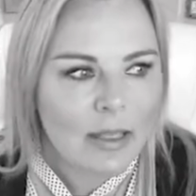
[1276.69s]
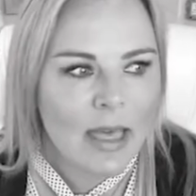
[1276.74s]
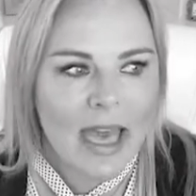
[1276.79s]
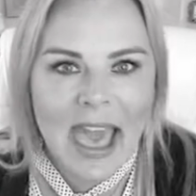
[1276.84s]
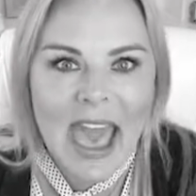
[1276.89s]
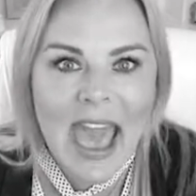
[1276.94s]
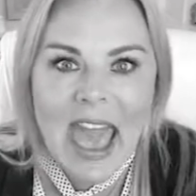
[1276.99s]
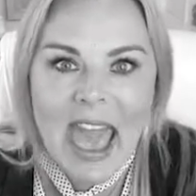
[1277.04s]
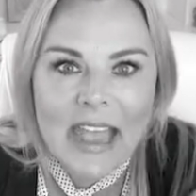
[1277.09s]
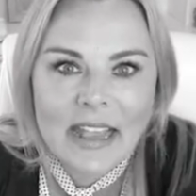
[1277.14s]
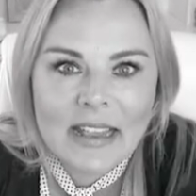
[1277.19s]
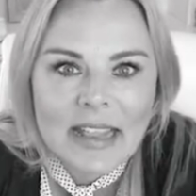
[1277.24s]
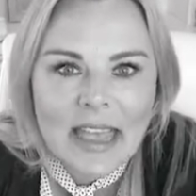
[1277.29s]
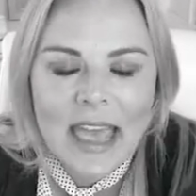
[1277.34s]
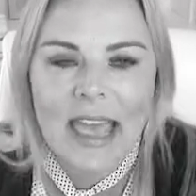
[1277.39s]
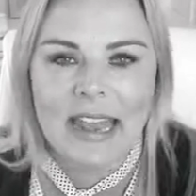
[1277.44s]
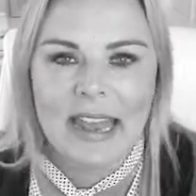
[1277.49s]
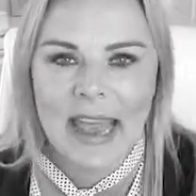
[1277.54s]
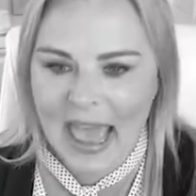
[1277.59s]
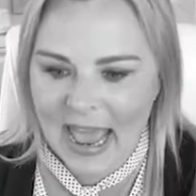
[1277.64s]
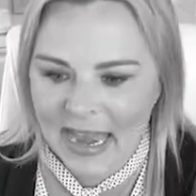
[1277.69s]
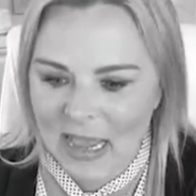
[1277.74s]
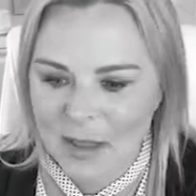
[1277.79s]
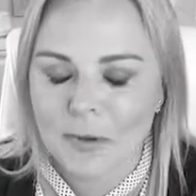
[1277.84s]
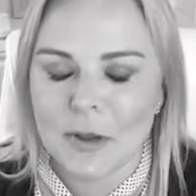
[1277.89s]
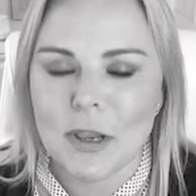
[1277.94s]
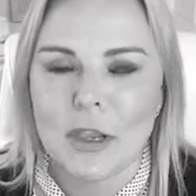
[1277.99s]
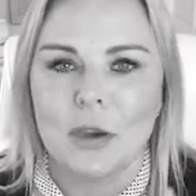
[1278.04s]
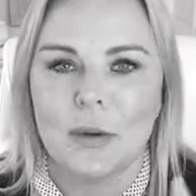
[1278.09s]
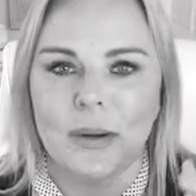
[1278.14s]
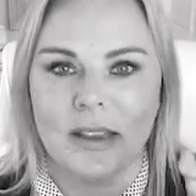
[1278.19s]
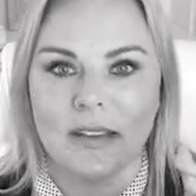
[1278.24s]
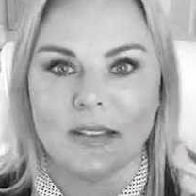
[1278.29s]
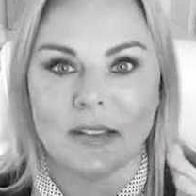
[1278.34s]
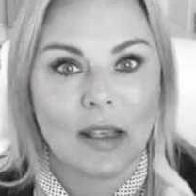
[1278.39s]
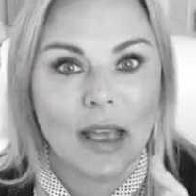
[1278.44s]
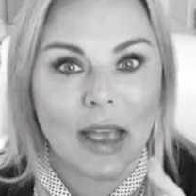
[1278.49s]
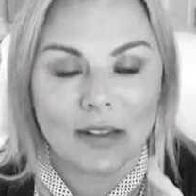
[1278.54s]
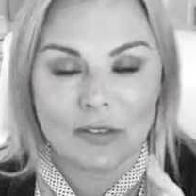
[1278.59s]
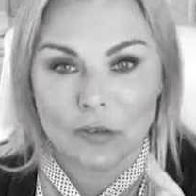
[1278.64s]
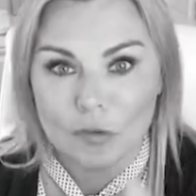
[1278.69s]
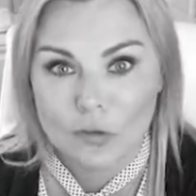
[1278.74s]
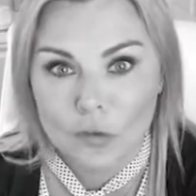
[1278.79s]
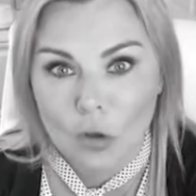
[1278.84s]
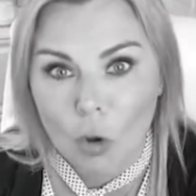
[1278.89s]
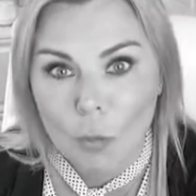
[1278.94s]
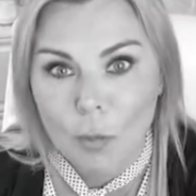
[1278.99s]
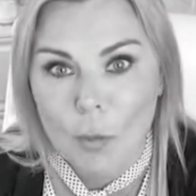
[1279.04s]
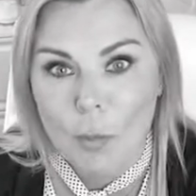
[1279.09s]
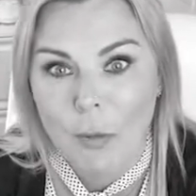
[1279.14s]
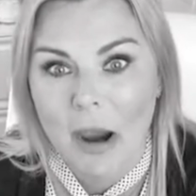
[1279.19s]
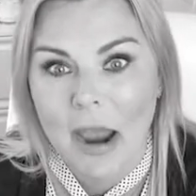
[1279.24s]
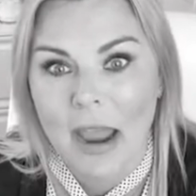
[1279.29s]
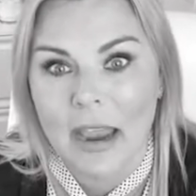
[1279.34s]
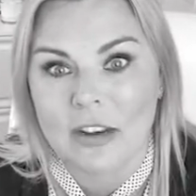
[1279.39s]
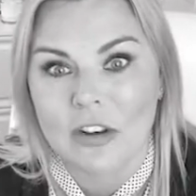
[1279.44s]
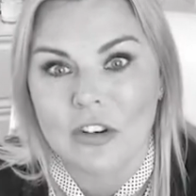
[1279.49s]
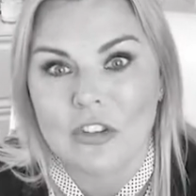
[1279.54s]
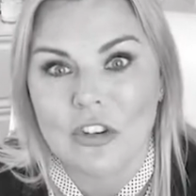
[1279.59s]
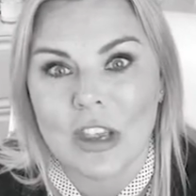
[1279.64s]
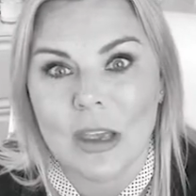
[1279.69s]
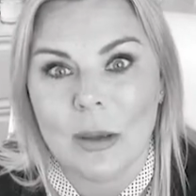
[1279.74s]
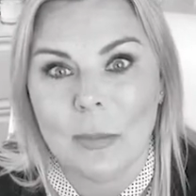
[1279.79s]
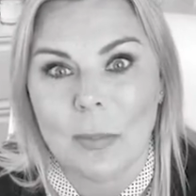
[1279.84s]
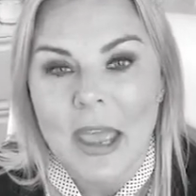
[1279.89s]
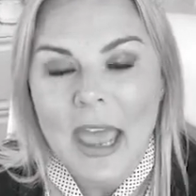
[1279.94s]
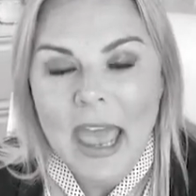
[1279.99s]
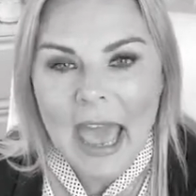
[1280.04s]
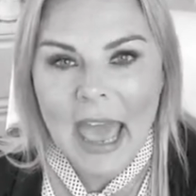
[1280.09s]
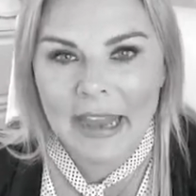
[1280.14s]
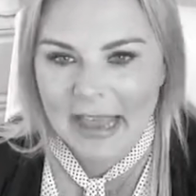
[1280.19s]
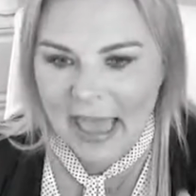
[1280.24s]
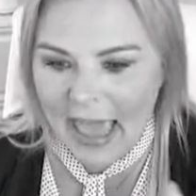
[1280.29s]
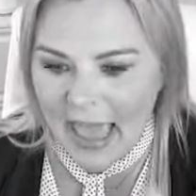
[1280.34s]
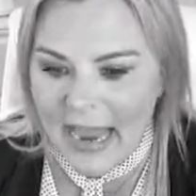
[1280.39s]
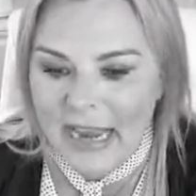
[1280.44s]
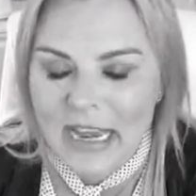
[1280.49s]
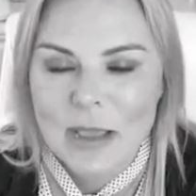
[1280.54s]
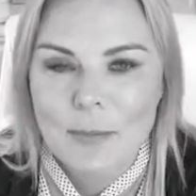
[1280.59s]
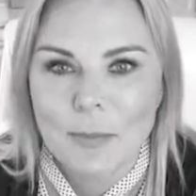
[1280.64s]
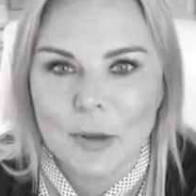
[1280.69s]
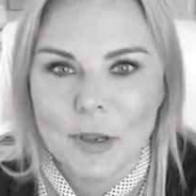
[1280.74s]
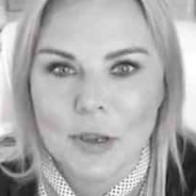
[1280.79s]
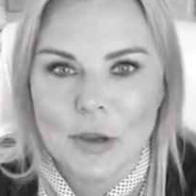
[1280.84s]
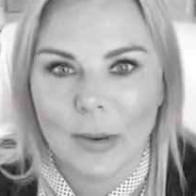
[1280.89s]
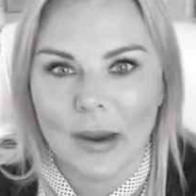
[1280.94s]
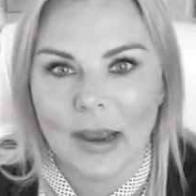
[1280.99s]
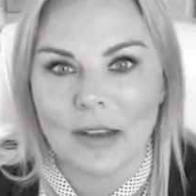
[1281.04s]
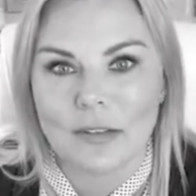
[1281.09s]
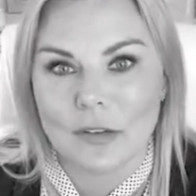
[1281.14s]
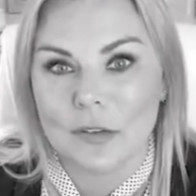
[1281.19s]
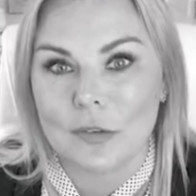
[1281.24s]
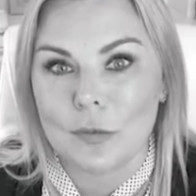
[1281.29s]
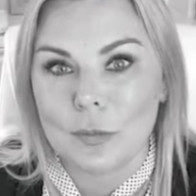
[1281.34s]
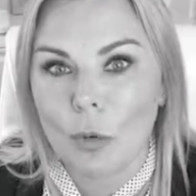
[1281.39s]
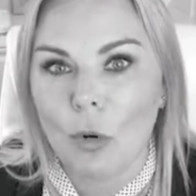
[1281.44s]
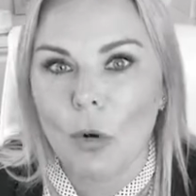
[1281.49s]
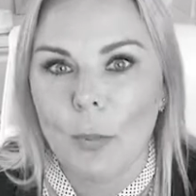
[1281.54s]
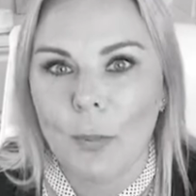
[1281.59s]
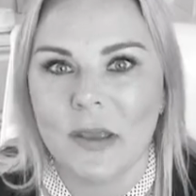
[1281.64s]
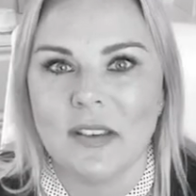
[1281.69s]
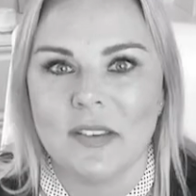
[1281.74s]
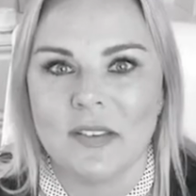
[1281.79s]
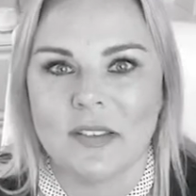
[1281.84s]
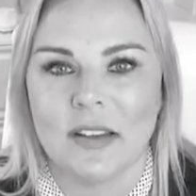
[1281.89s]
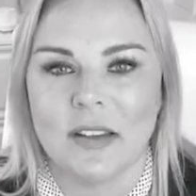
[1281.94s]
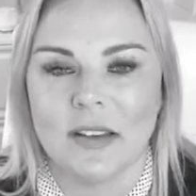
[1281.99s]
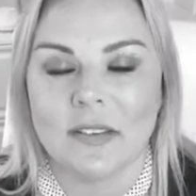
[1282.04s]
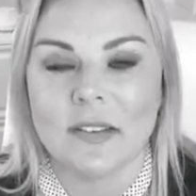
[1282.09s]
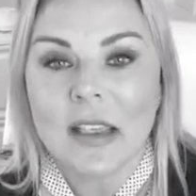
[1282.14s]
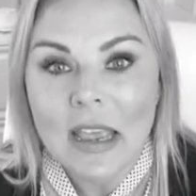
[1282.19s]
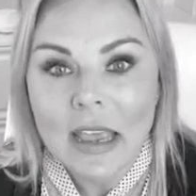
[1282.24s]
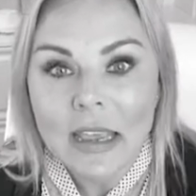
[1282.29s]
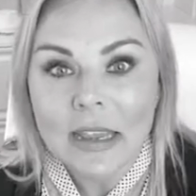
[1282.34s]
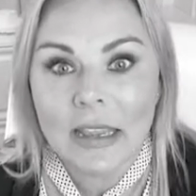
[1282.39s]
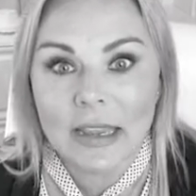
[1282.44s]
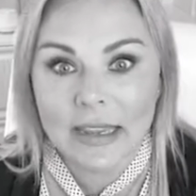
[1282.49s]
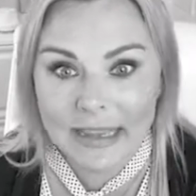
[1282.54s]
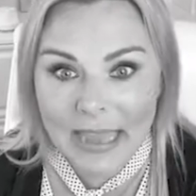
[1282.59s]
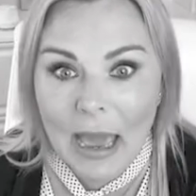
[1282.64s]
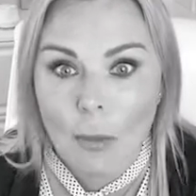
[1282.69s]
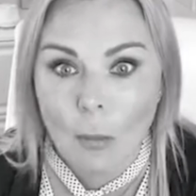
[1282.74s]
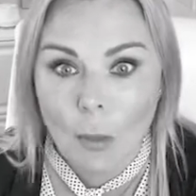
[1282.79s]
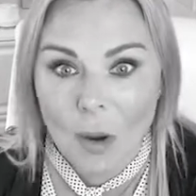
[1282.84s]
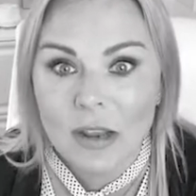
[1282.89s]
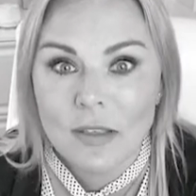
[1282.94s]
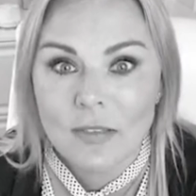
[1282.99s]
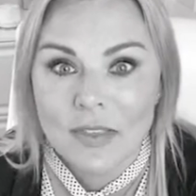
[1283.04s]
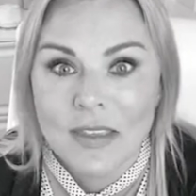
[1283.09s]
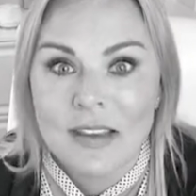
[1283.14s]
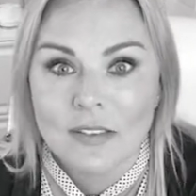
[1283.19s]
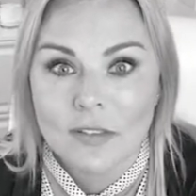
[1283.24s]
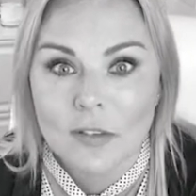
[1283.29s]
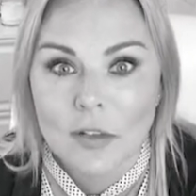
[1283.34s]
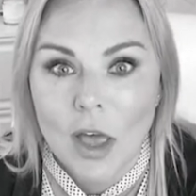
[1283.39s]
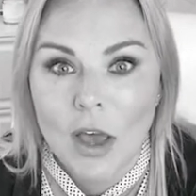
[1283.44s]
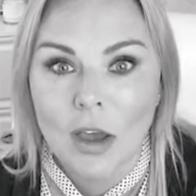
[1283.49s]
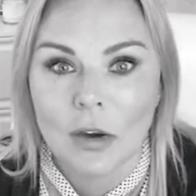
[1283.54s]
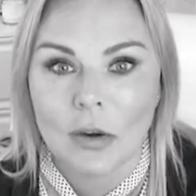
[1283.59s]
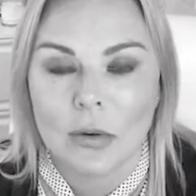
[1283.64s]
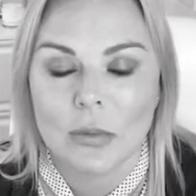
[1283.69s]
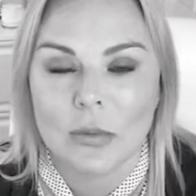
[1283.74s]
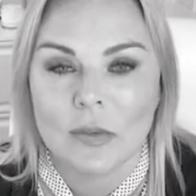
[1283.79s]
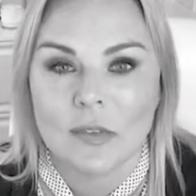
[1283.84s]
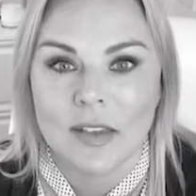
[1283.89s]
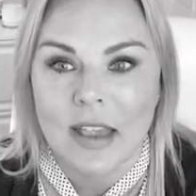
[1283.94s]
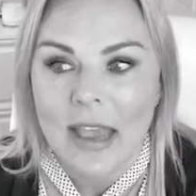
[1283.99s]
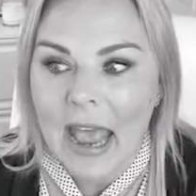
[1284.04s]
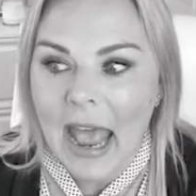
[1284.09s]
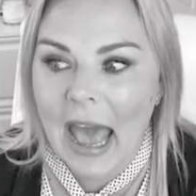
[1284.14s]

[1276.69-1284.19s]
And anybody who has a sole proprietorship and anybody who has a small business can get one of these loans